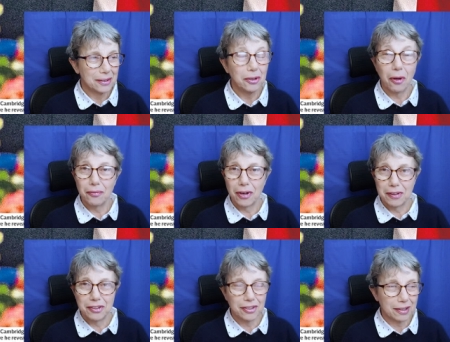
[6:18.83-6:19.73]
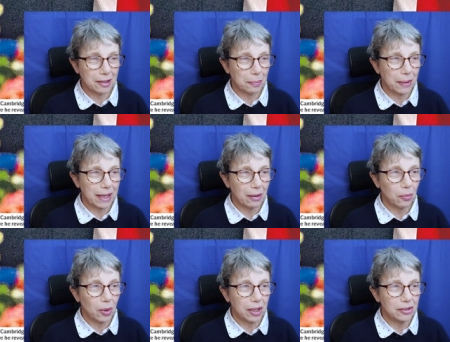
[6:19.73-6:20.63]
not very subtle play
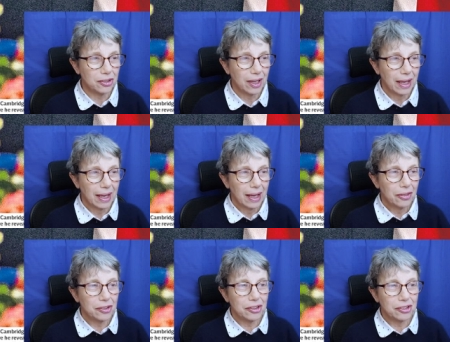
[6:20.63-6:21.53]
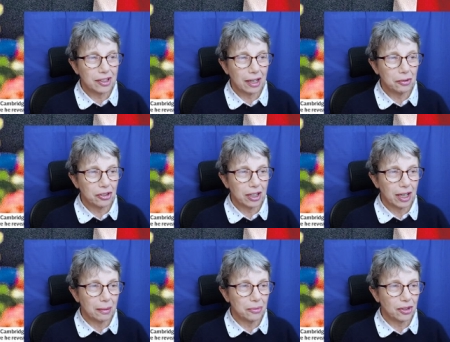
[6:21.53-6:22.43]
on words. The disclosure
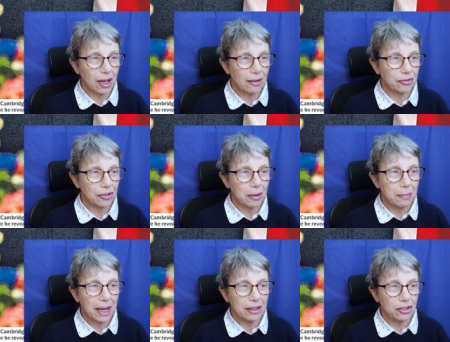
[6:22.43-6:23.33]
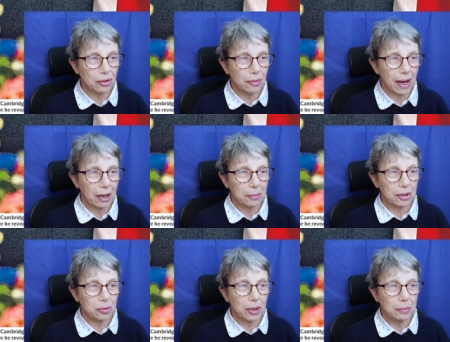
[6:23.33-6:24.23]
comes after a major row
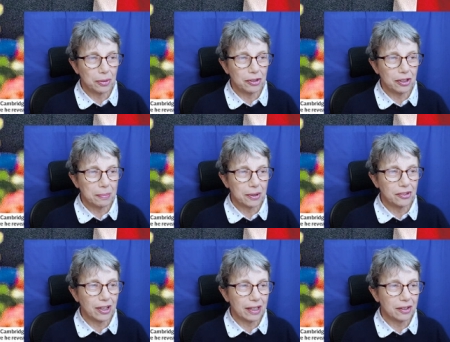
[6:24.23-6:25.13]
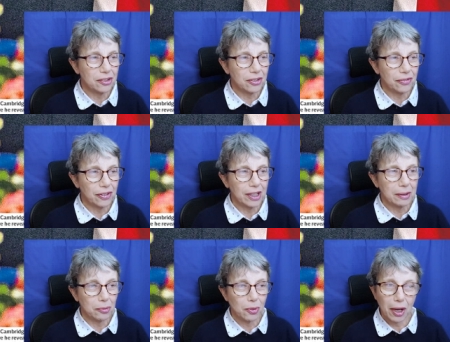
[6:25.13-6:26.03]
between Priti Patel and Sir
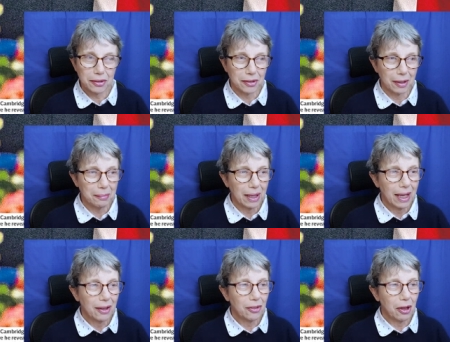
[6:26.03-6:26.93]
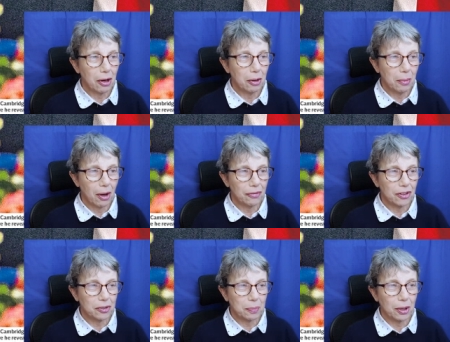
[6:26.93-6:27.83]
Philip Rutnam, the Home
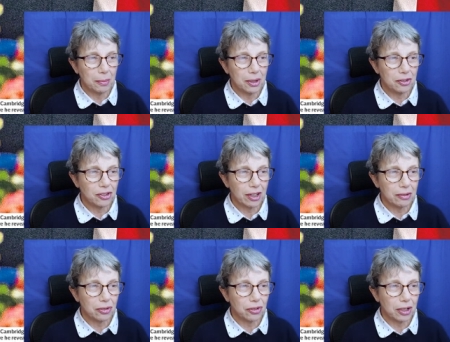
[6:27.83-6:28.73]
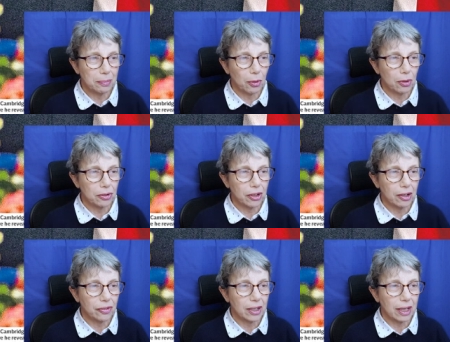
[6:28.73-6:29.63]
Office Permanent Secretary, boiled
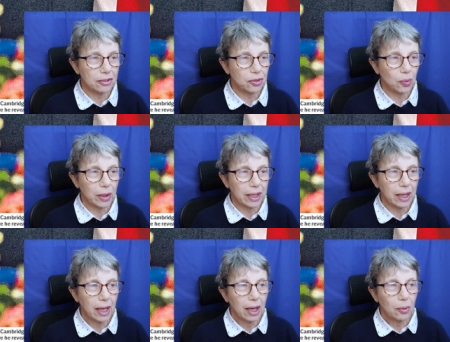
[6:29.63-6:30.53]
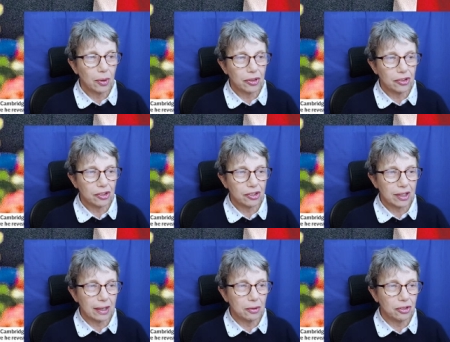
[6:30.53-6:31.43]
over last week with the
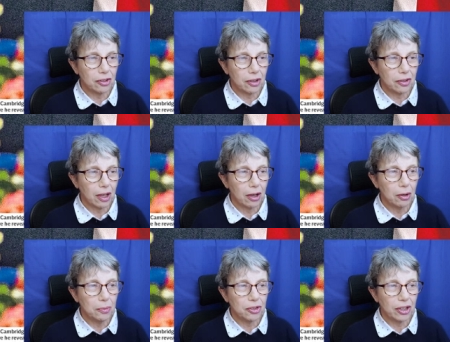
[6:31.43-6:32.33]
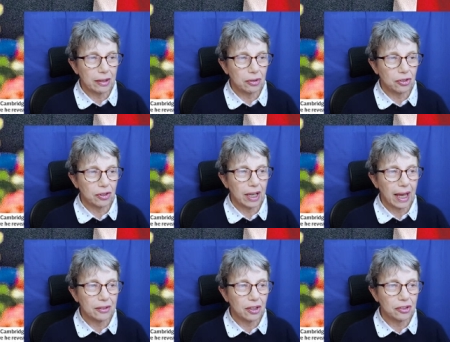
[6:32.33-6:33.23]
disclosure that the Home Secretary
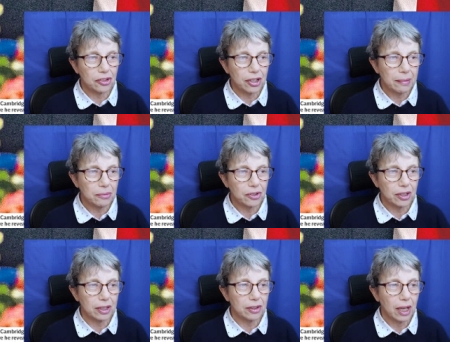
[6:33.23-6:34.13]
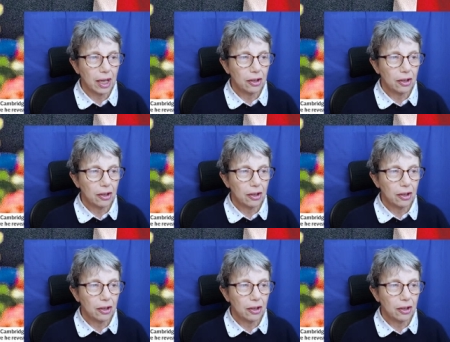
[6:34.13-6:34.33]
had attempted